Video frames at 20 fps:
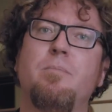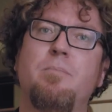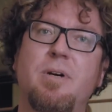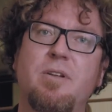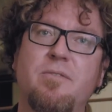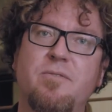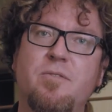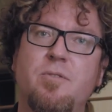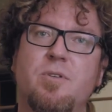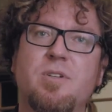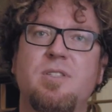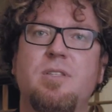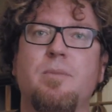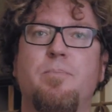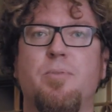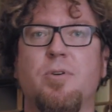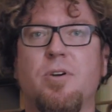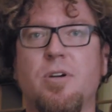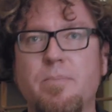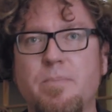But of course, the
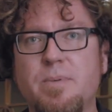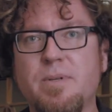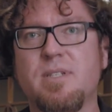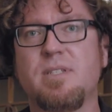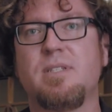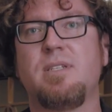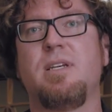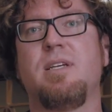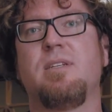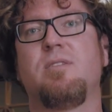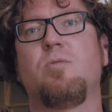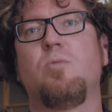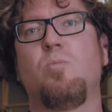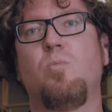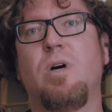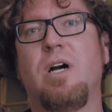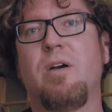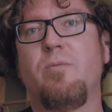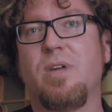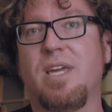purpose as to
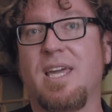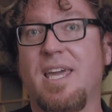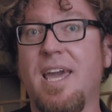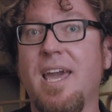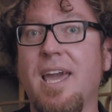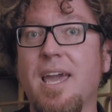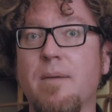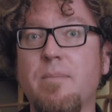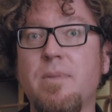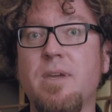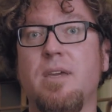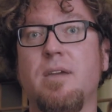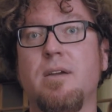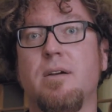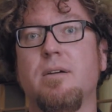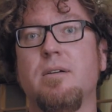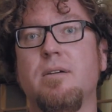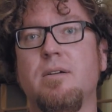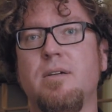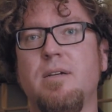why we came
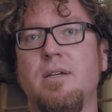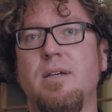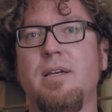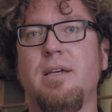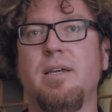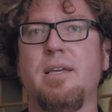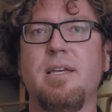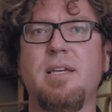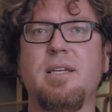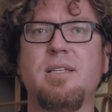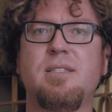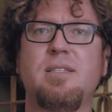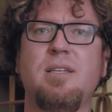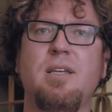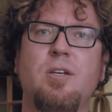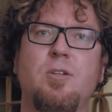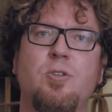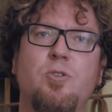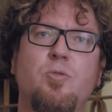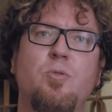here
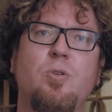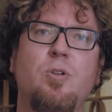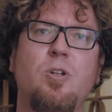is to